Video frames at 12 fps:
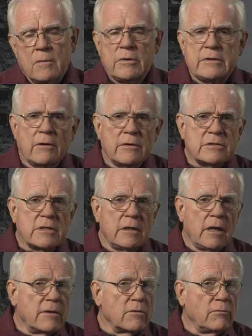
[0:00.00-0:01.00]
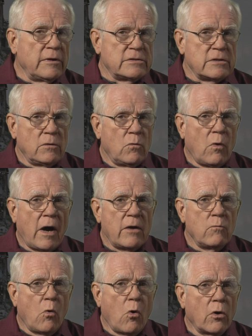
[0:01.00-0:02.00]
But there is another reason why
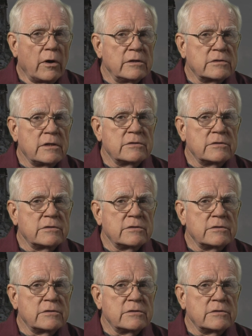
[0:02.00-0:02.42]
war is